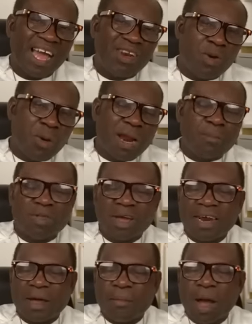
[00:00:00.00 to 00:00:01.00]
I know what I'm
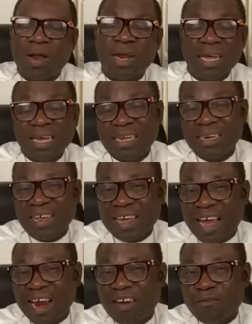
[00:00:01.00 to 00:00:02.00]
talking about.
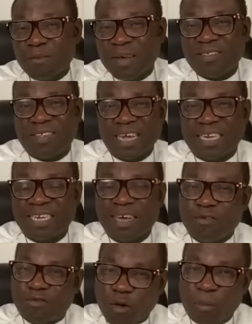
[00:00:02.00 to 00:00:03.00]
The kind of message,
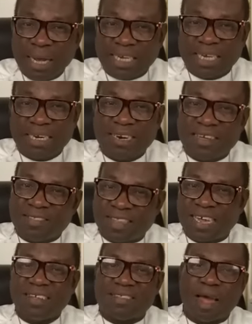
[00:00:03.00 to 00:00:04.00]
the information, the
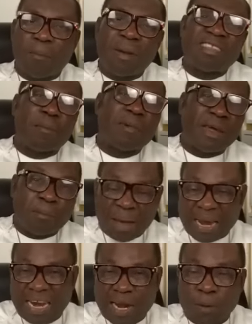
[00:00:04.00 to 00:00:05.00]
secrets I'm passing with the
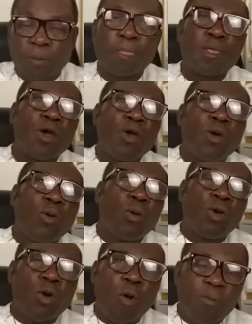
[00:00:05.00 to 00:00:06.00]
man, then
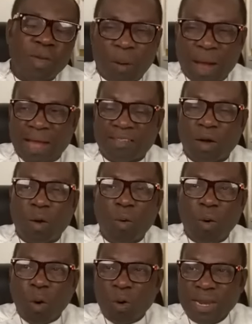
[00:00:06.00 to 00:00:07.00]
who you will be a one cast
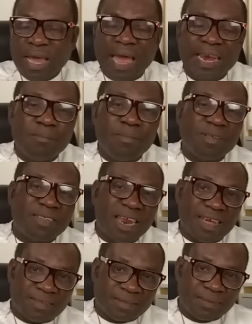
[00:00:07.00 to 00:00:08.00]
who own any
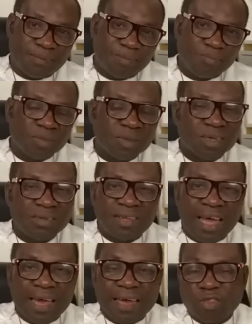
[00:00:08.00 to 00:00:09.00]
business.
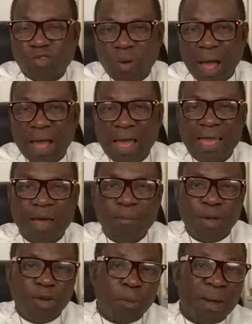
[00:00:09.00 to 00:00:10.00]
Say, I get to a
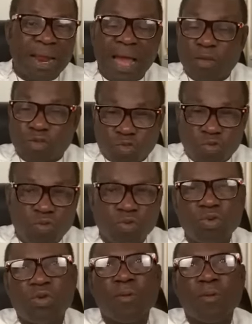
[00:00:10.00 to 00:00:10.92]
medium and a son